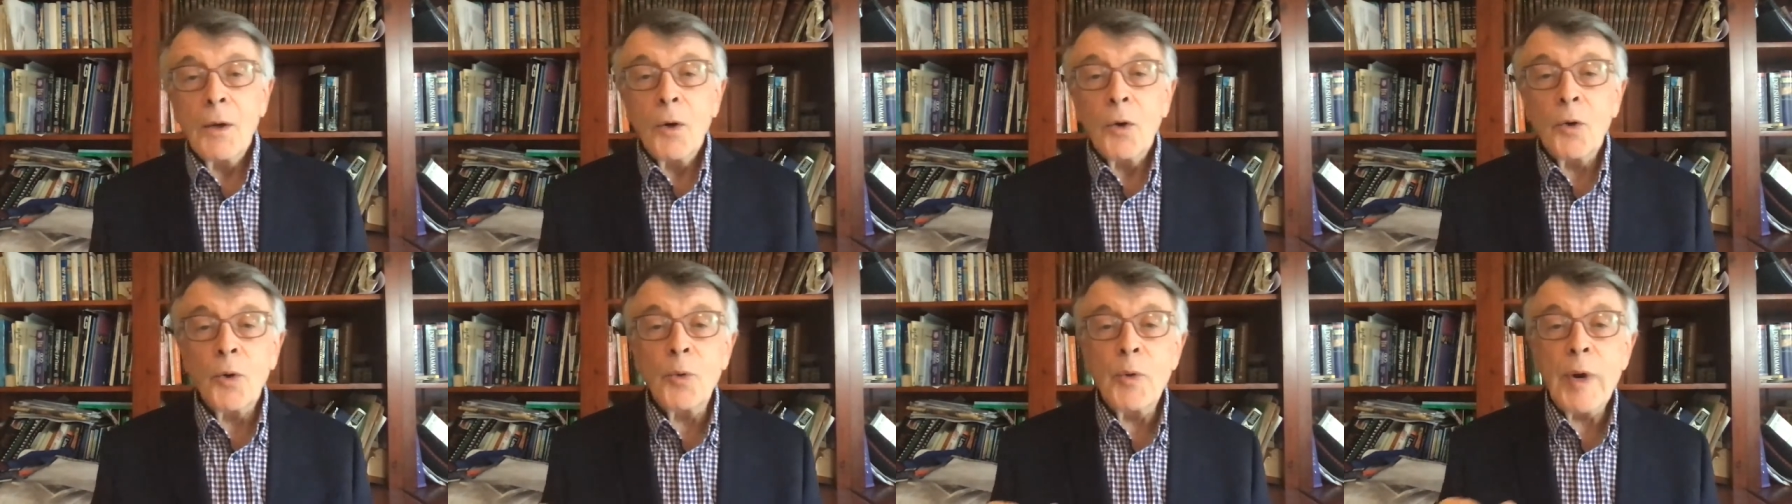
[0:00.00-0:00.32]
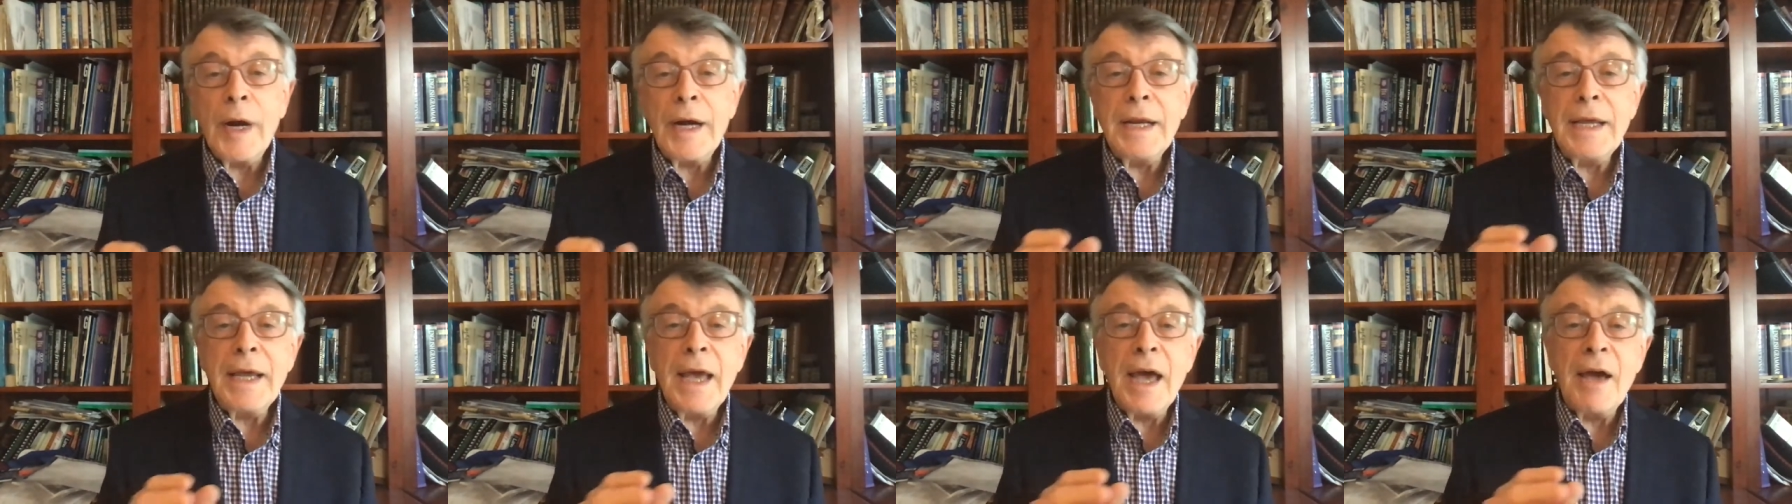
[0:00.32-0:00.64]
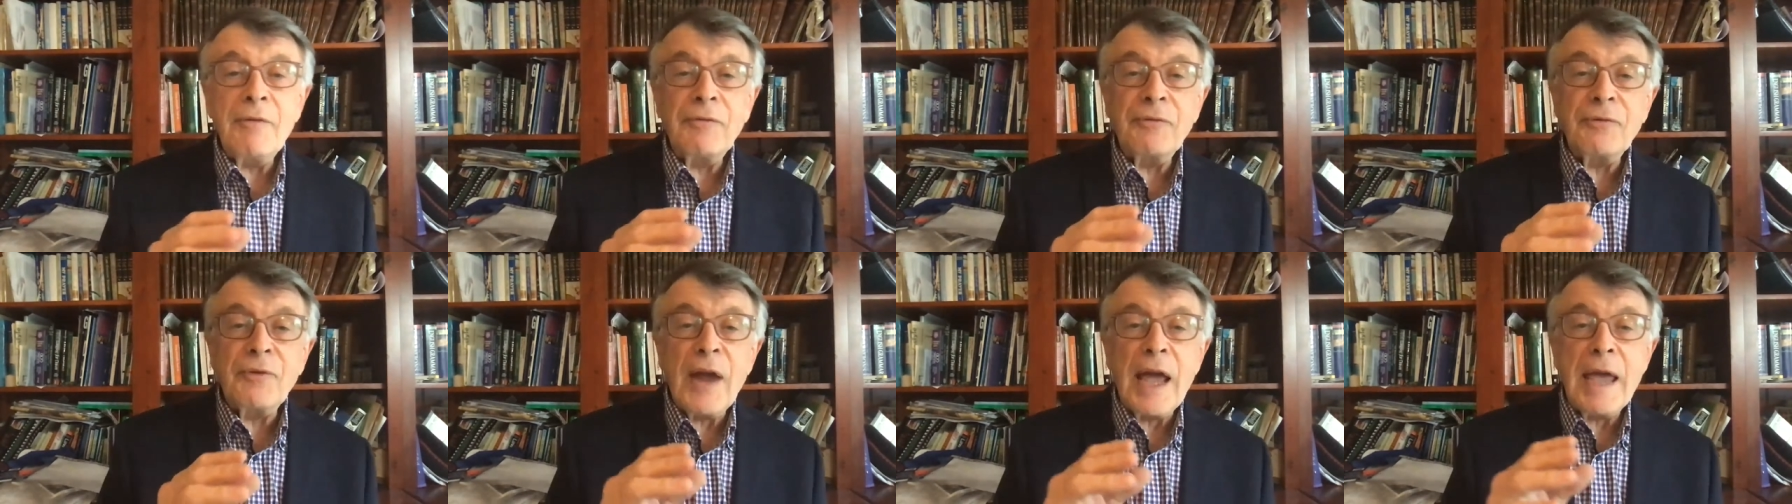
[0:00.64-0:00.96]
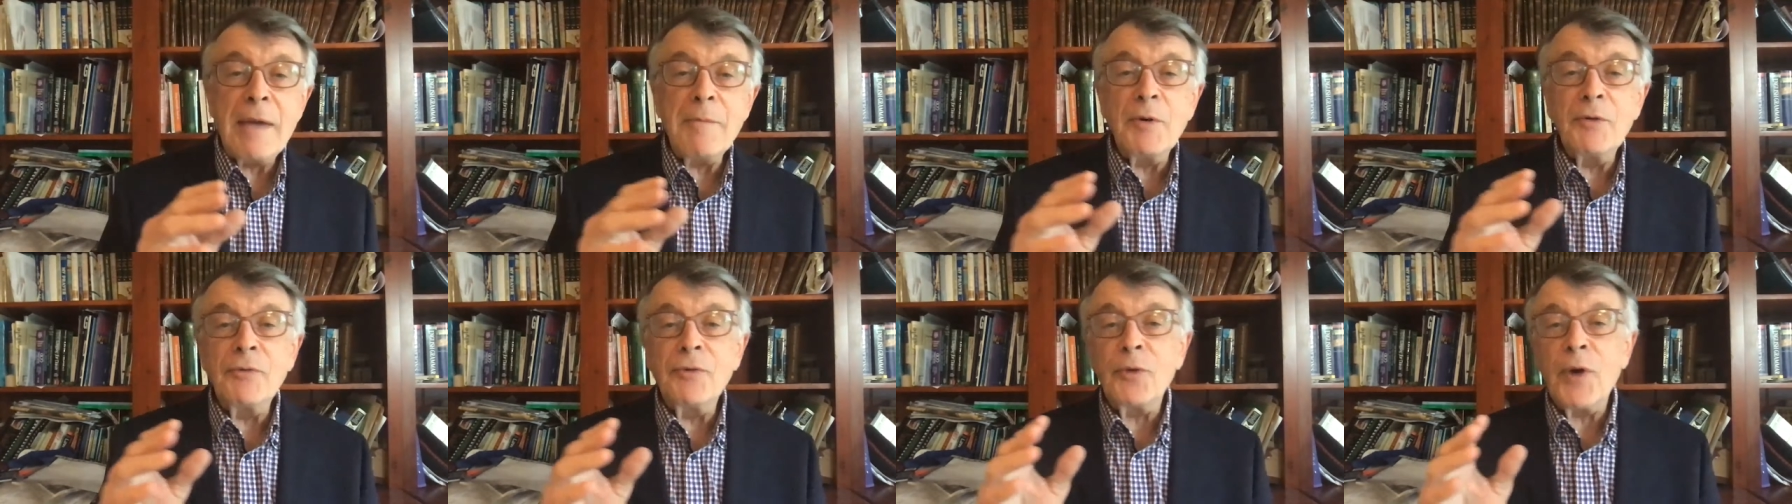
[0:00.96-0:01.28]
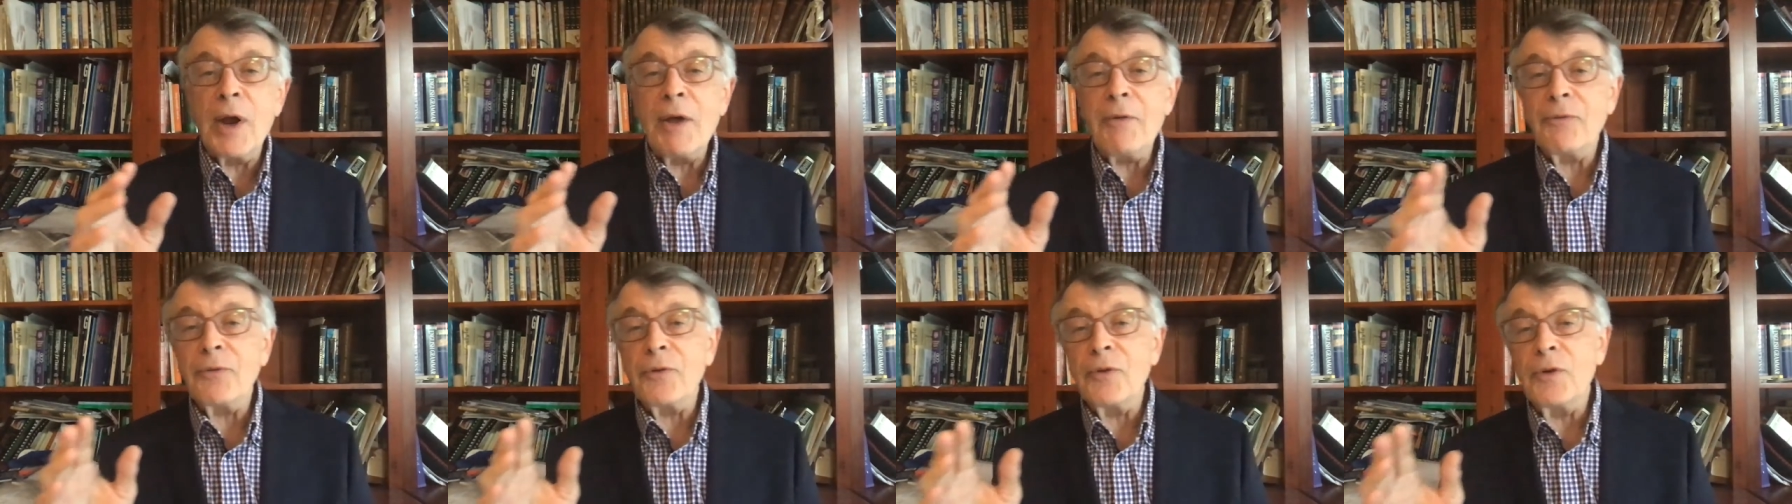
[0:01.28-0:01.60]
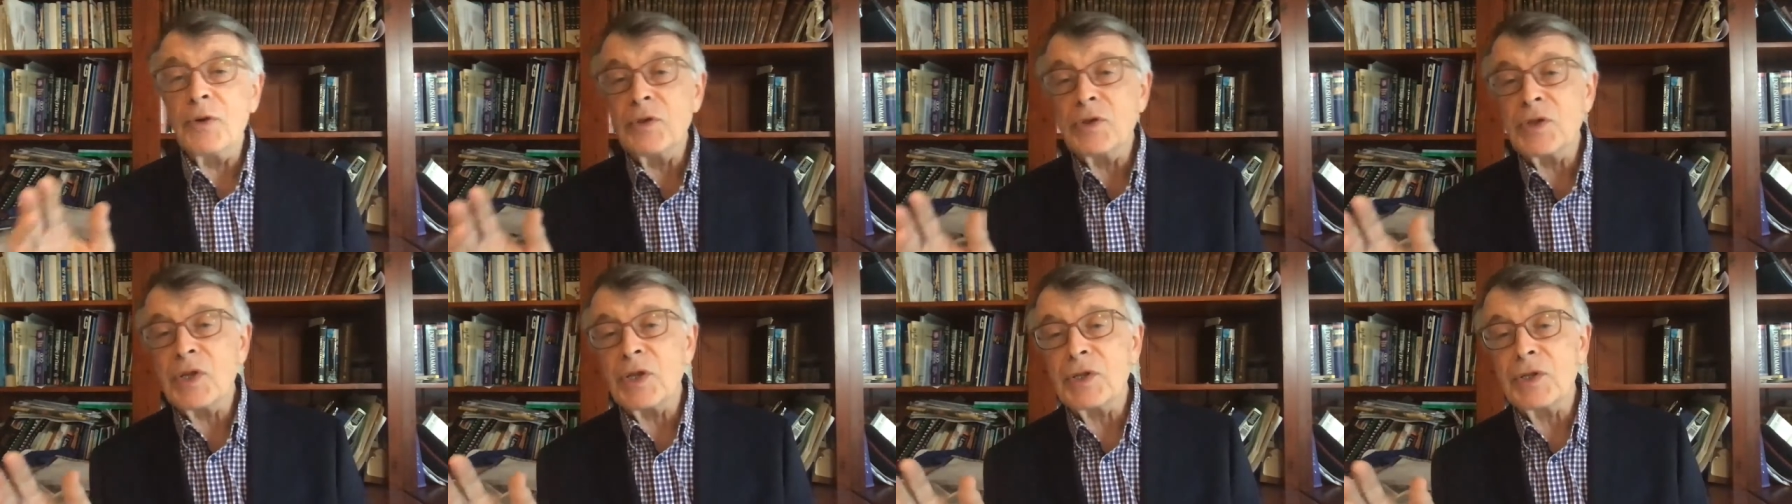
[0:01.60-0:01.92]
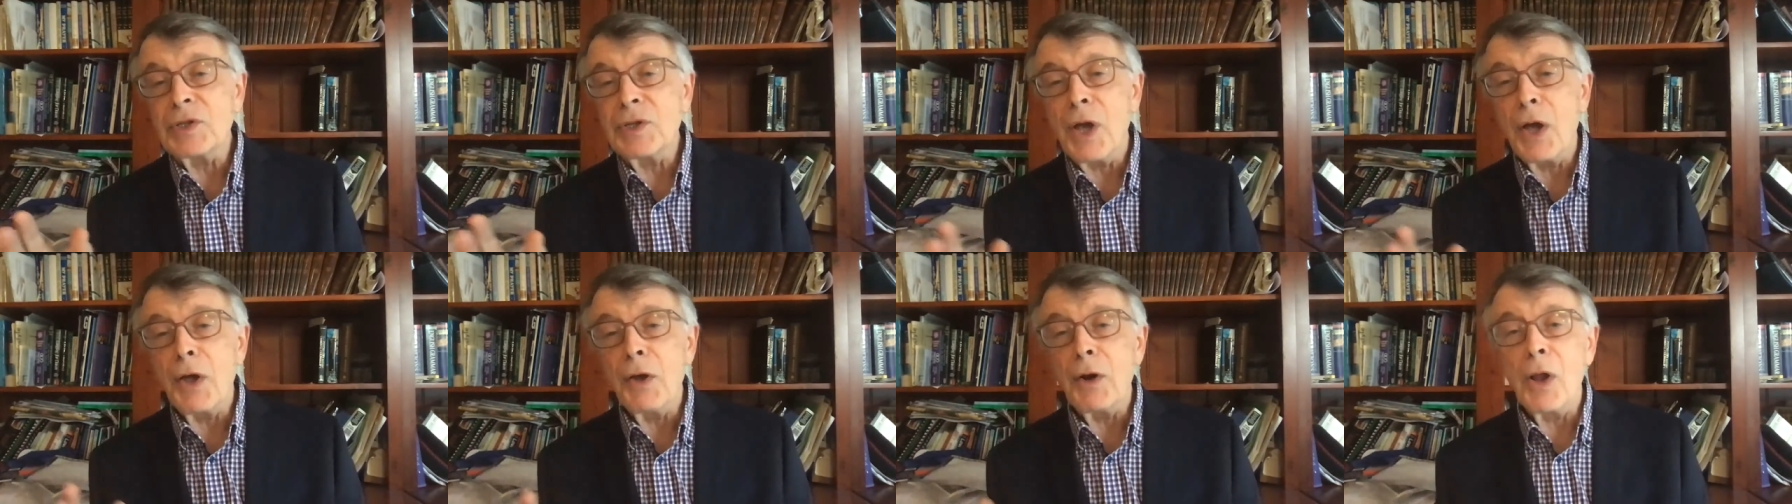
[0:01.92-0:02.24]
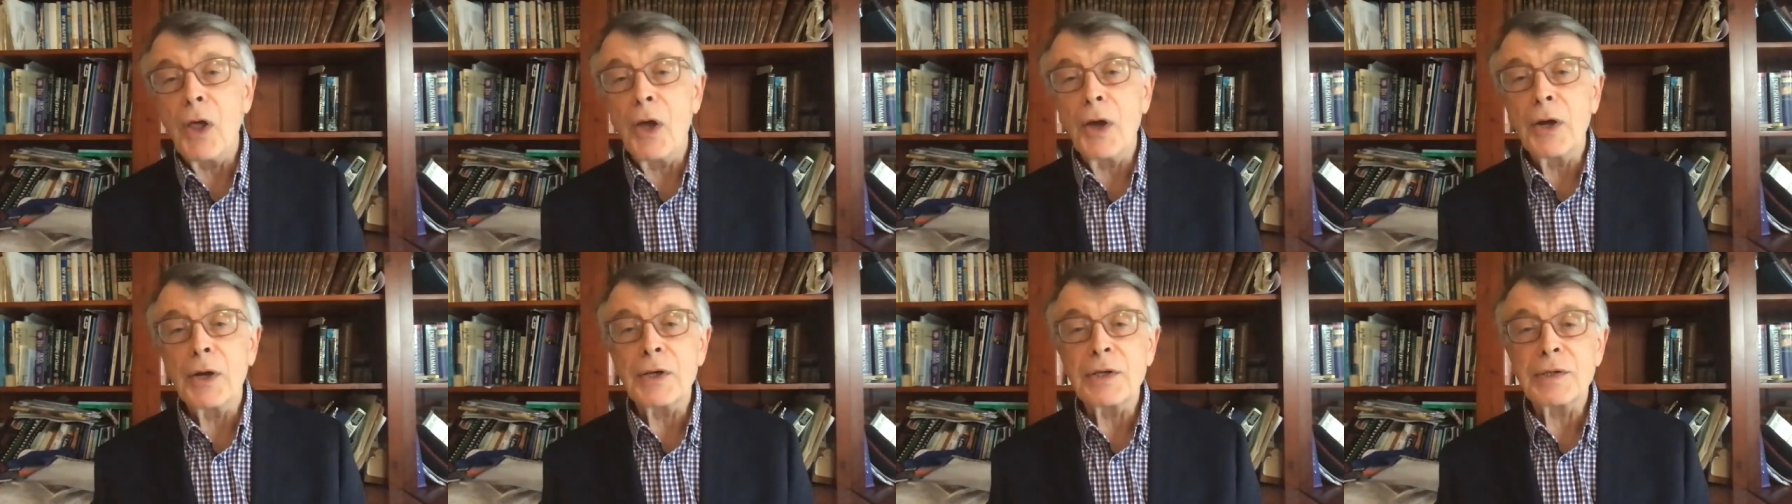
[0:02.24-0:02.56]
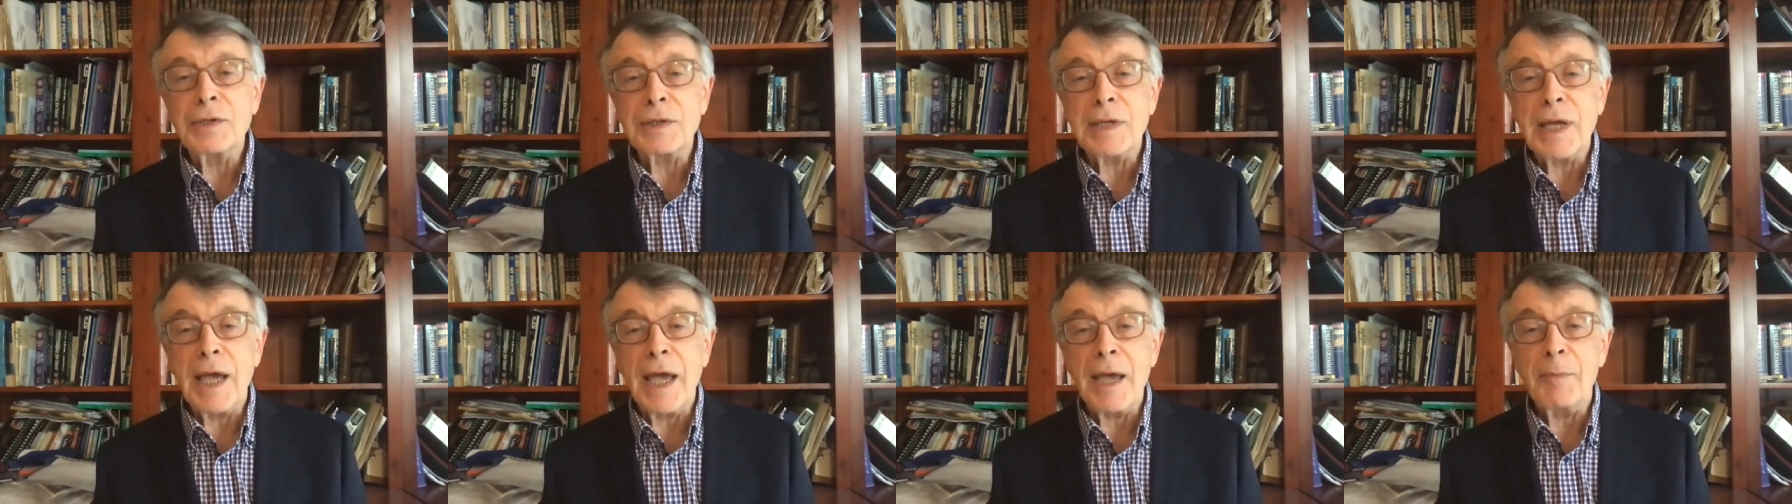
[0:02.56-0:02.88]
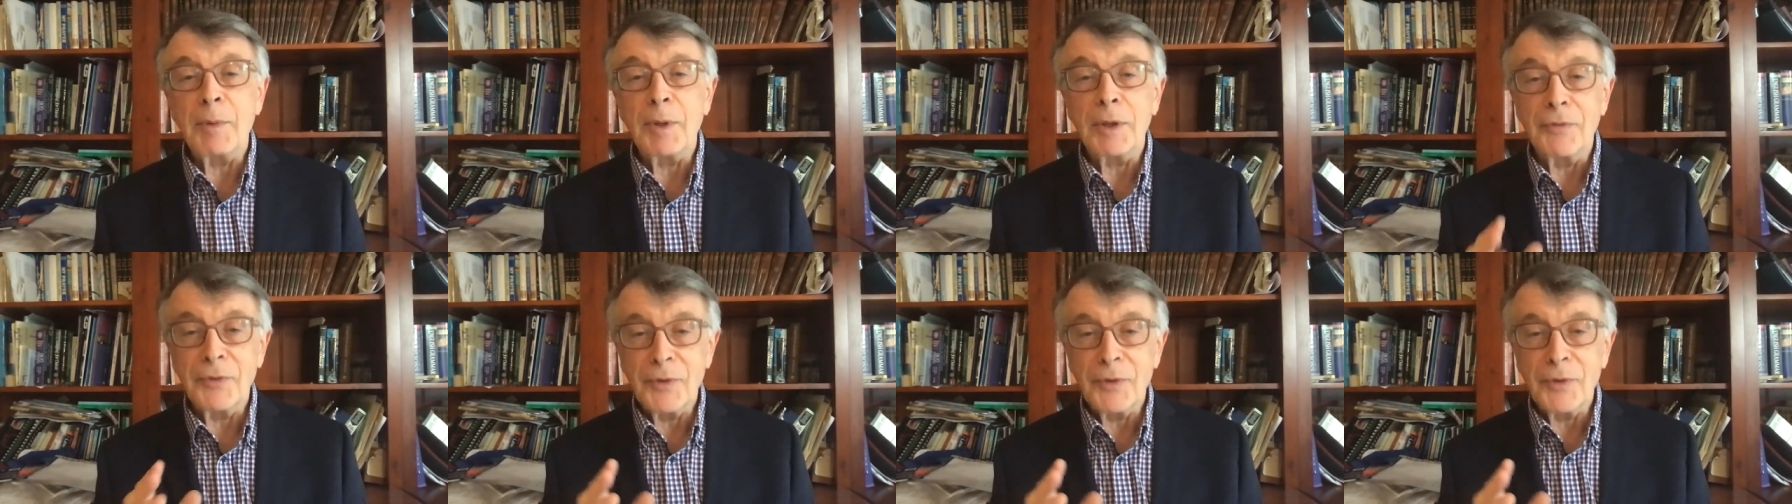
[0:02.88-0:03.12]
Already our frame of reference is no longer stable.